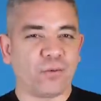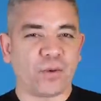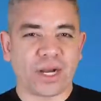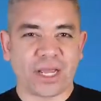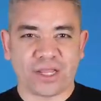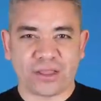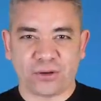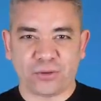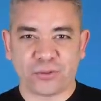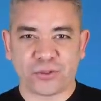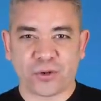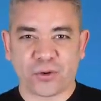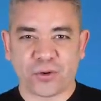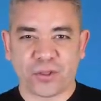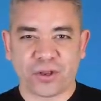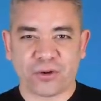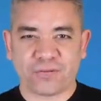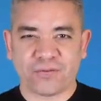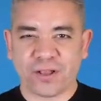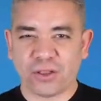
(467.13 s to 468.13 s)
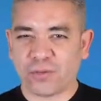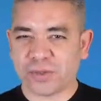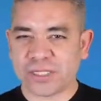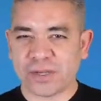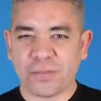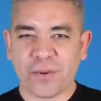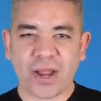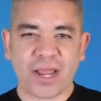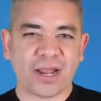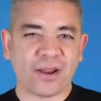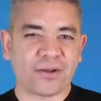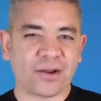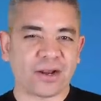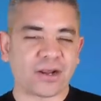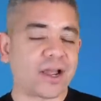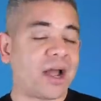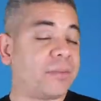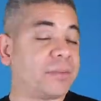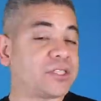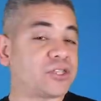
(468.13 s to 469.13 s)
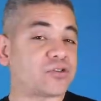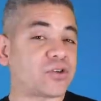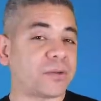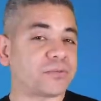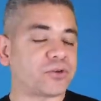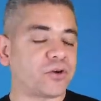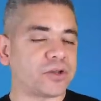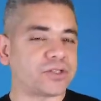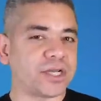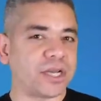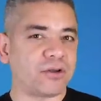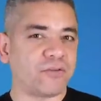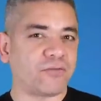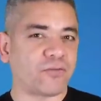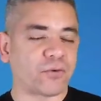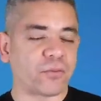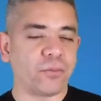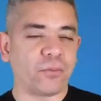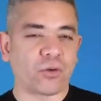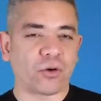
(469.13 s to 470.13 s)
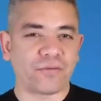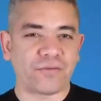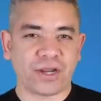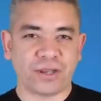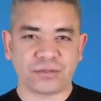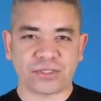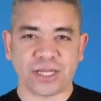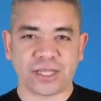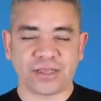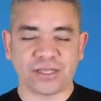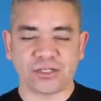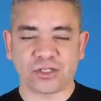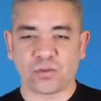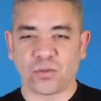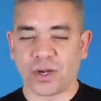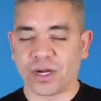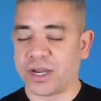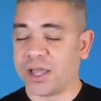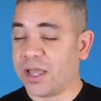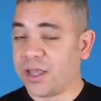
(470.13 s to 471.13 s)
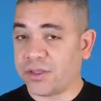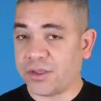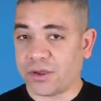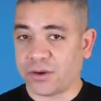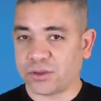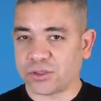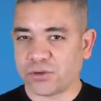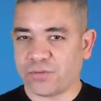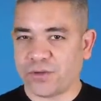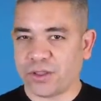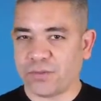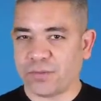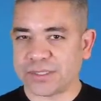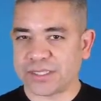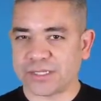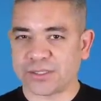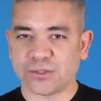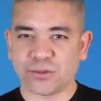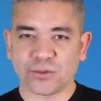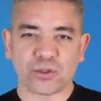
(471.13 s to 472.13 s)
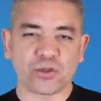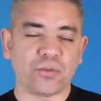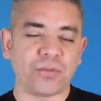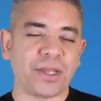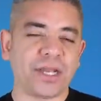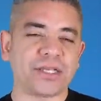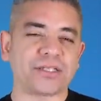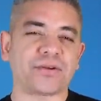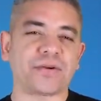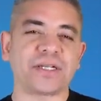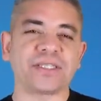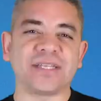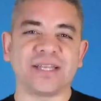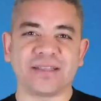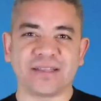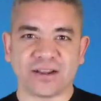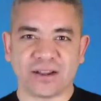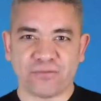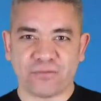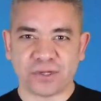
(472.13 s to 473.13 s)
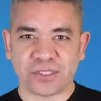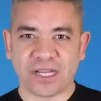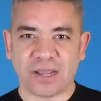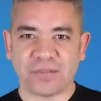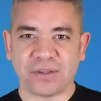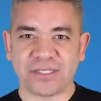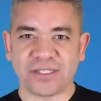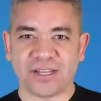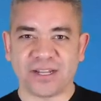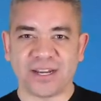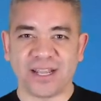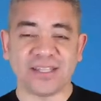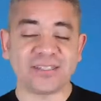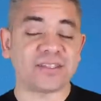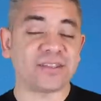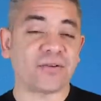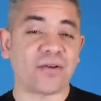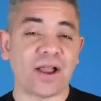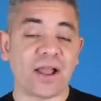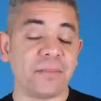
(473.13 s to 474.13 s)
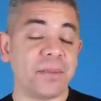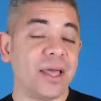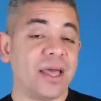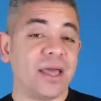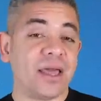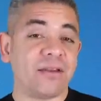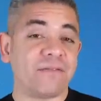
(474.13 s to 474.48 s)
want to get the news earlier. Follow us on pocketnow.com and subscribe to our channel for more videos like this one. You can also follow us on social medias. Our extended coverage happens on Instagram.